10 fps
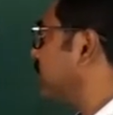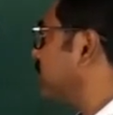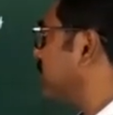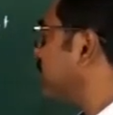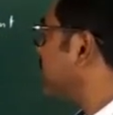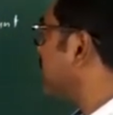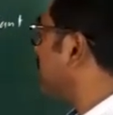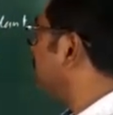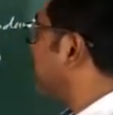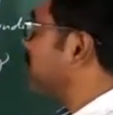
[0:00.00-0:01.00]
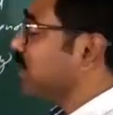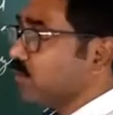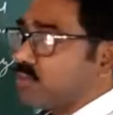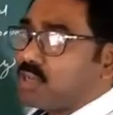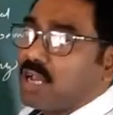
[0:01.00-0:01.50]
is
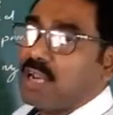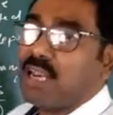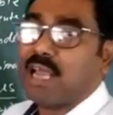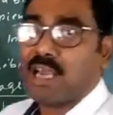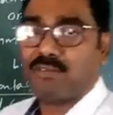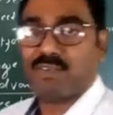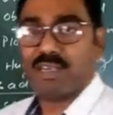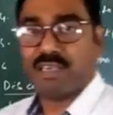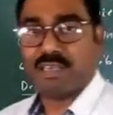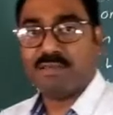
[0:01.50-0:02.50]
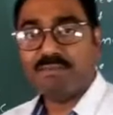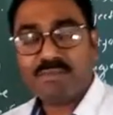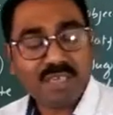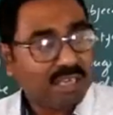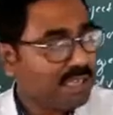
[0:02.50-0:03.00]
huge library.
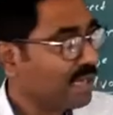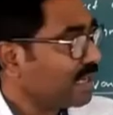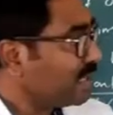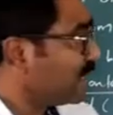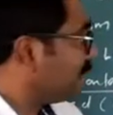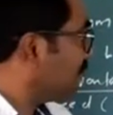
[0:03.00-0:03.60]
Here the